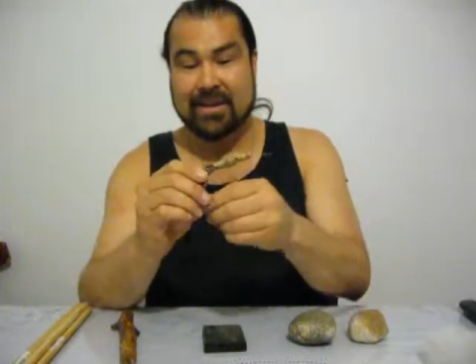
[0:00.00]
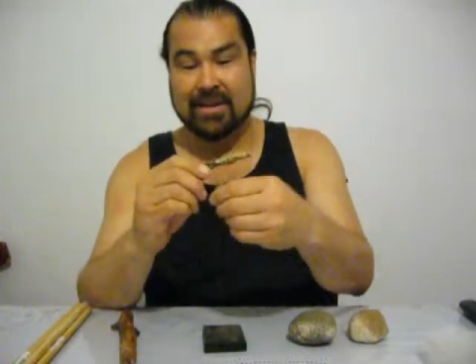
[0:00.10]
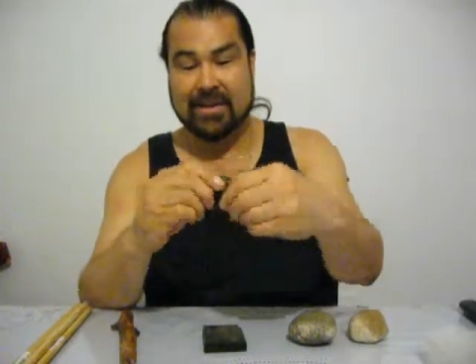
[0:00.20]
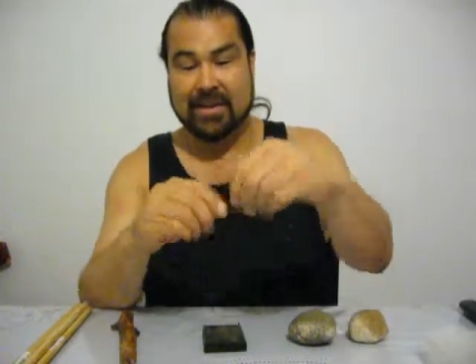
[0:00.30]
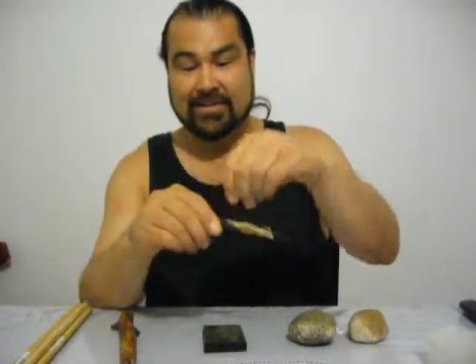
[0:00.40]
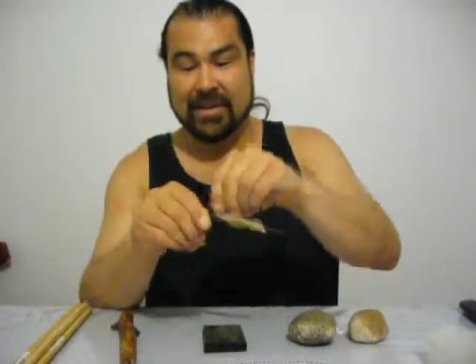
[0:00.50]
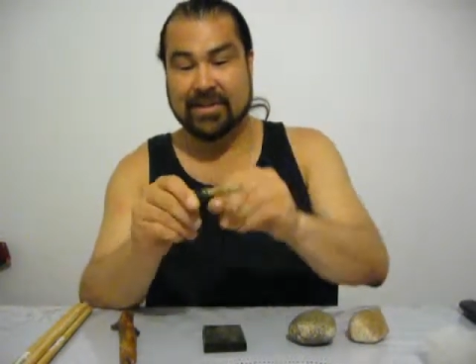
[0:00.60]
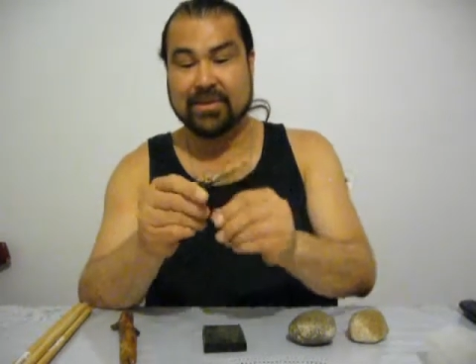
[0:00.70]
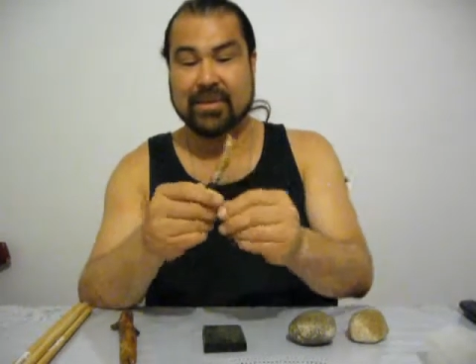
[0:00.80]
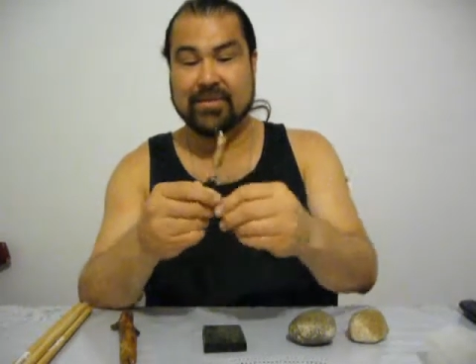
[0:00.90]
And I've got
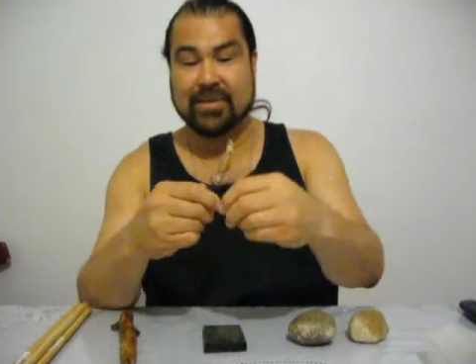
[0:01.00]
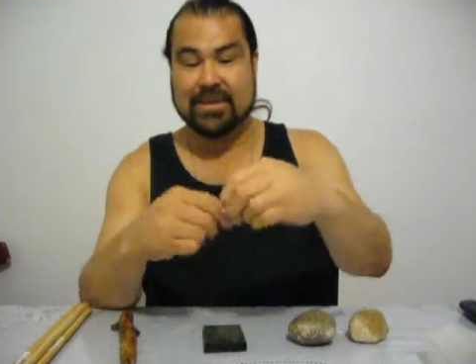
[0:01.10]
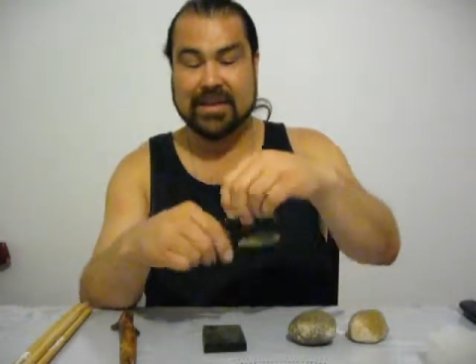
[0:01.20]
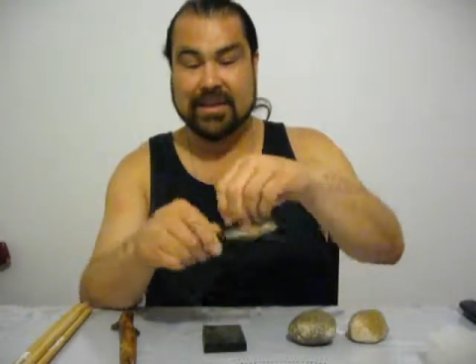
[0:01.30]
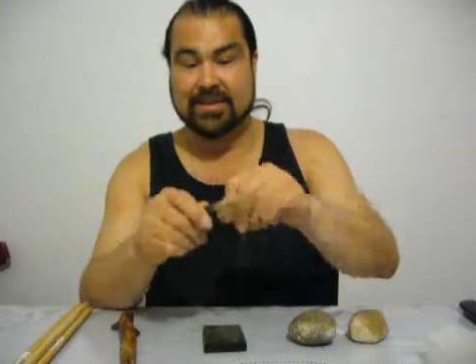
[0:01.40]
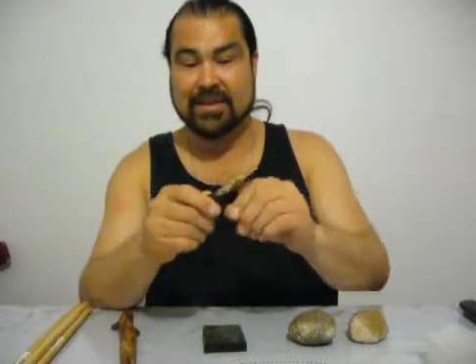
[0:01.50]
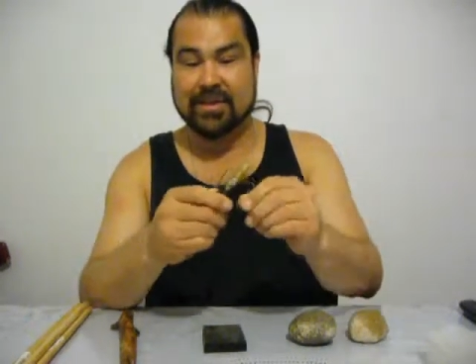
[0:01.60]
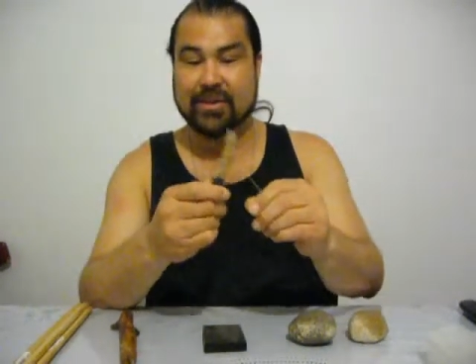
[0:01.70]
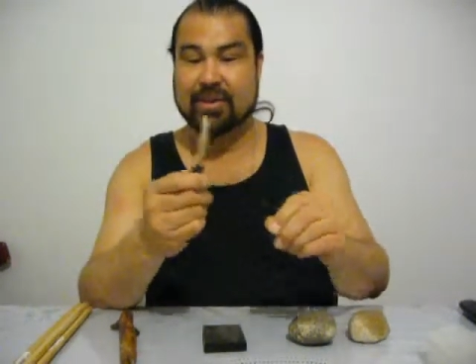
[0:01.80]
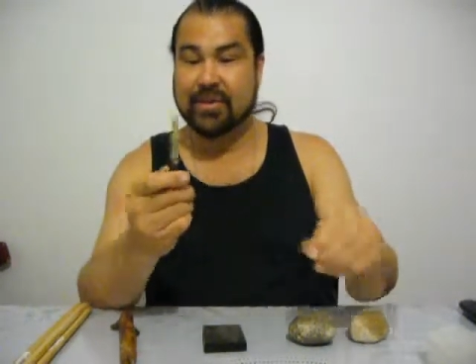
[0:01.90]
2 different types
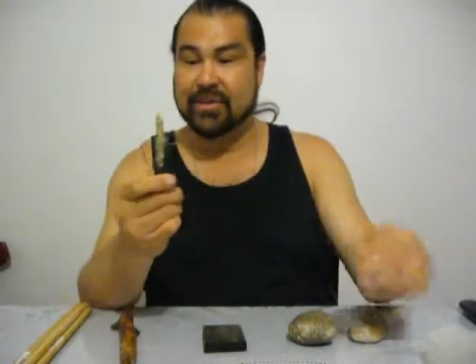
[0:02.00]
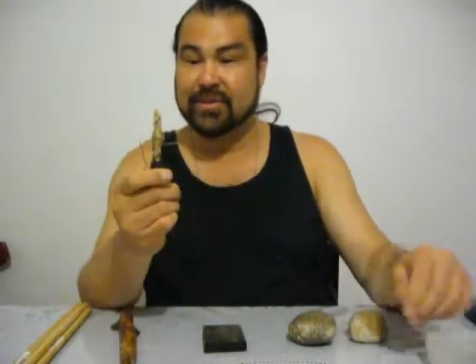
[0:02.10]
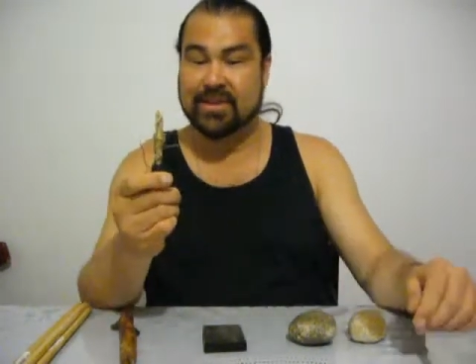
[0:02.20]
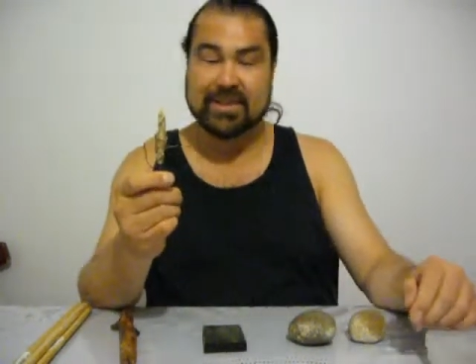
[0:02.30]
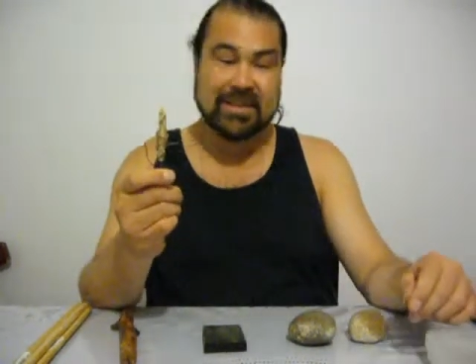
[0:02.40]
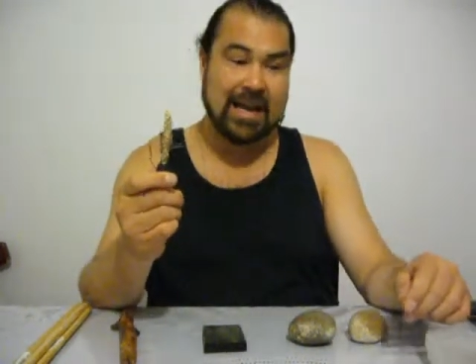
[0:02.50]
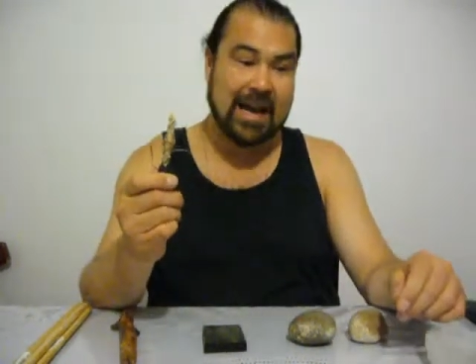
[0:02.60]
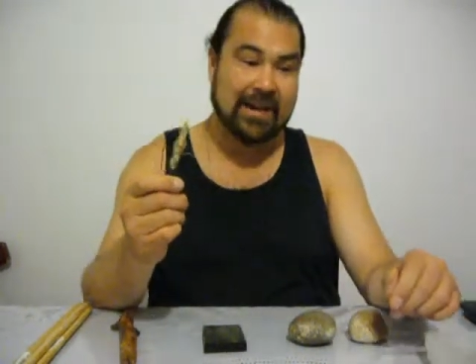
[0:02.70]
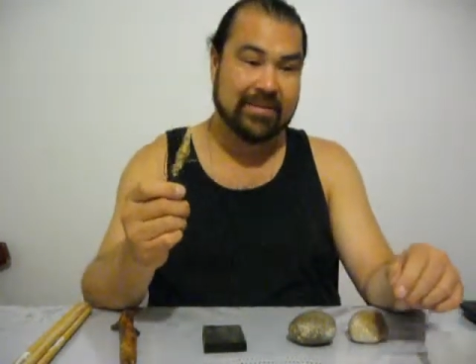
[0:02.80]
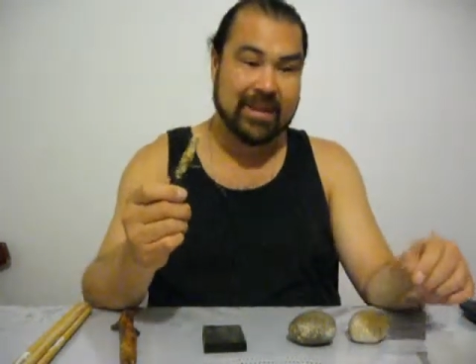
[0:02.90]
here. You can use this to
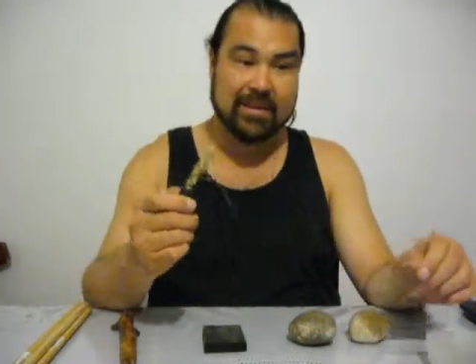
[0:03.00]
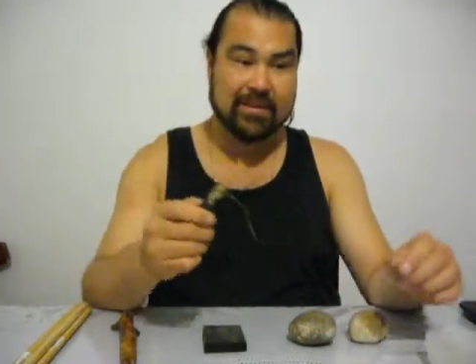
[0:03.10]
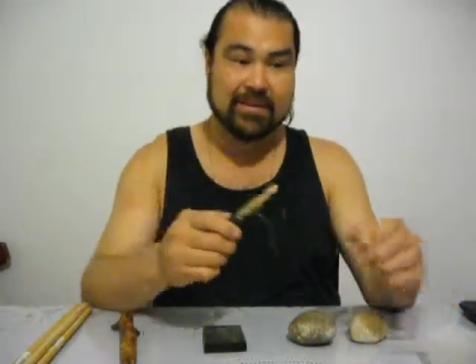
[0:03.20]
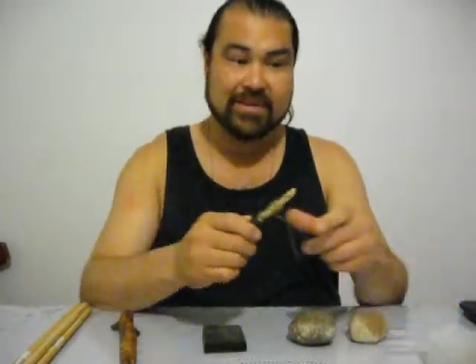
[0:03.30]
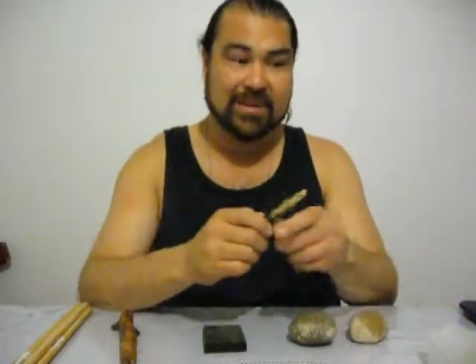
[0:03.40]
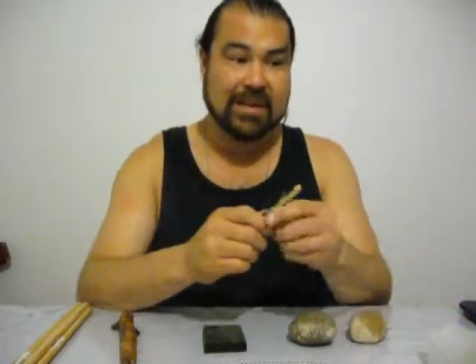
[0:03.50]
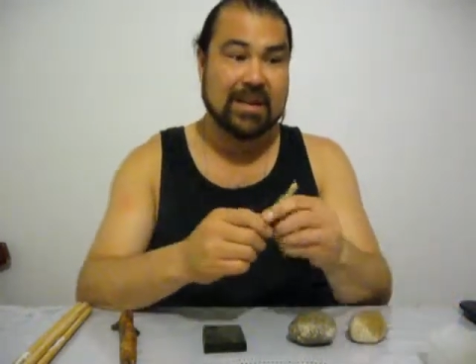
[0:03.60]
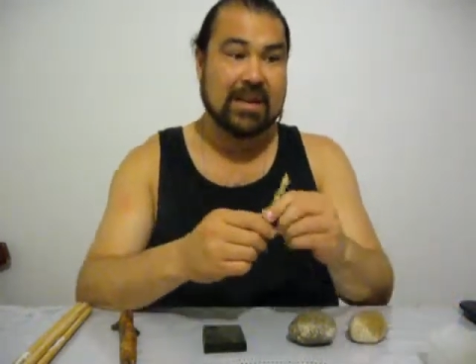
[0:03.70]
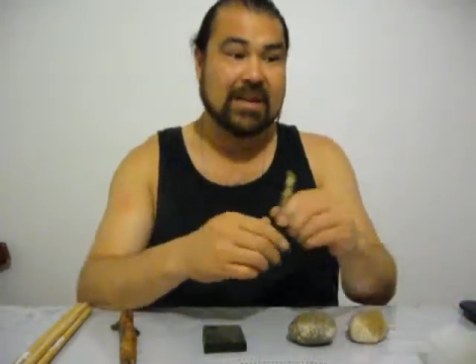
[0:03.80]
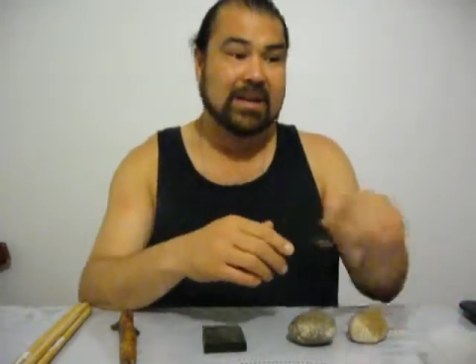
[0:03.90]
haft arrows
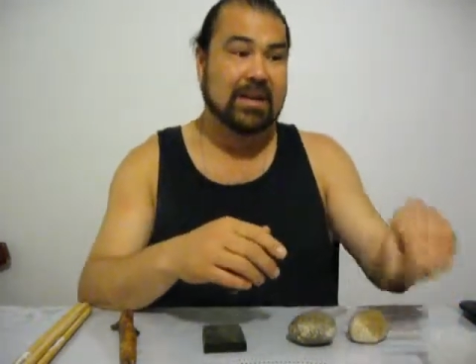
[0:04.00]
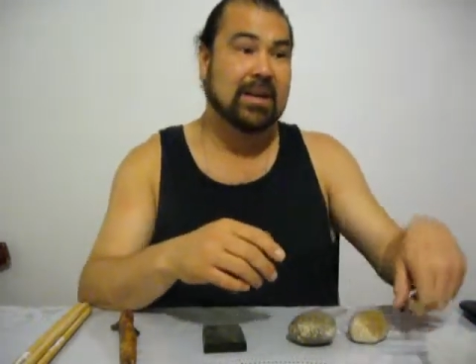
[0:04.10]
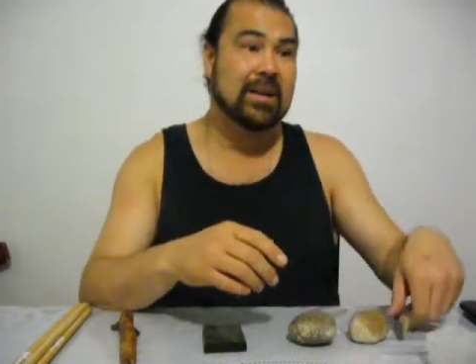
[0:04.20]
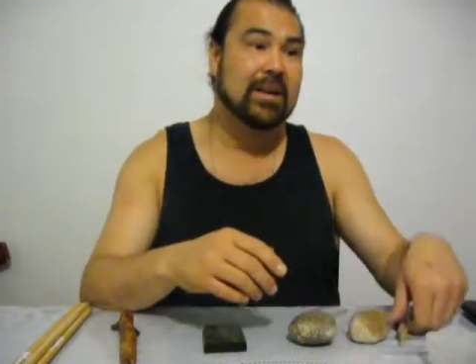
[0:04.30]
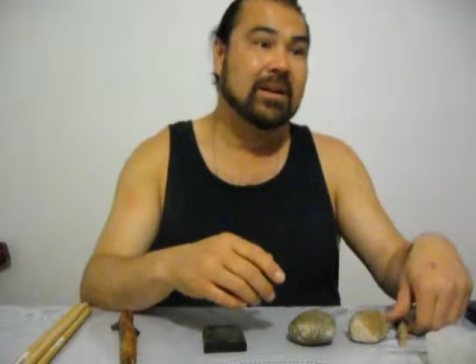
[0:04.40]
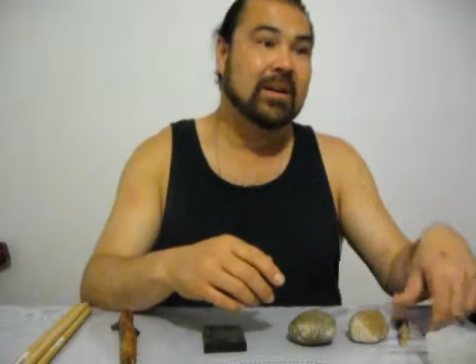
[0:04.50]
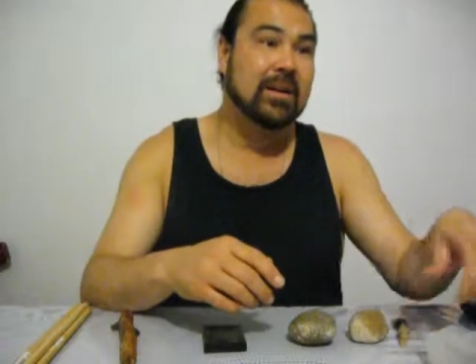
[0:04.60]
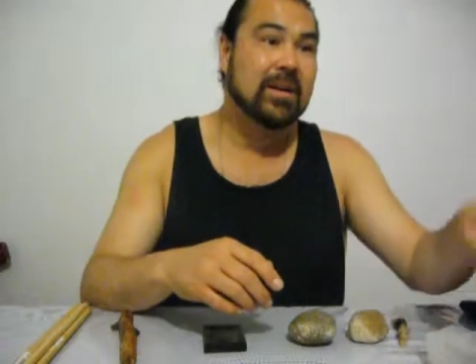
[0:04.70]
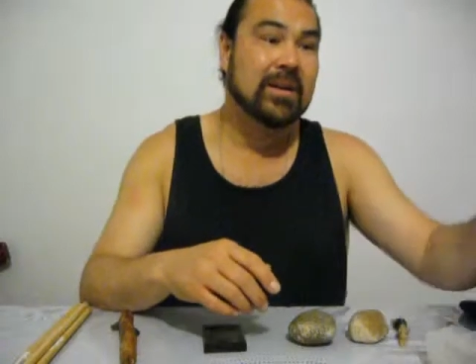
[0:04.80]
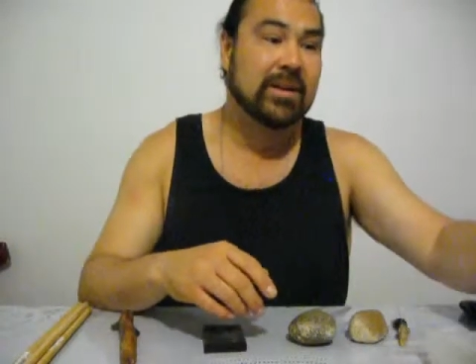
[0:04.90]

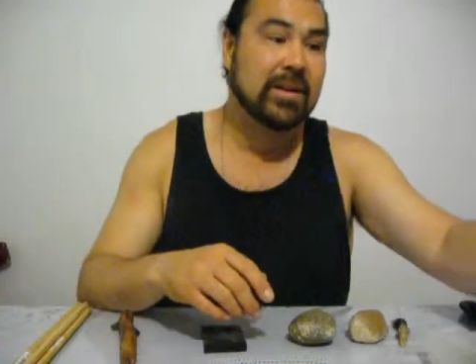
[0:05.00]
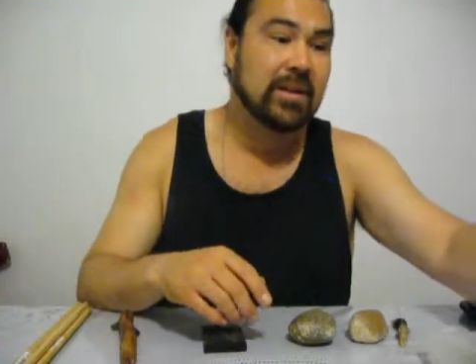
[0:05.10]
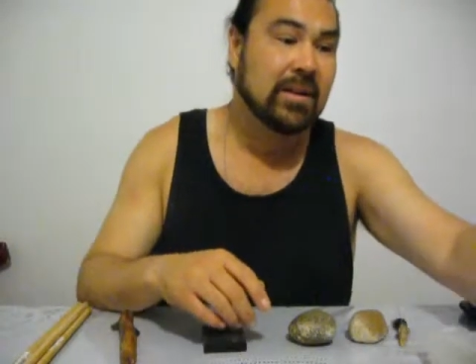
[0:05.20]
on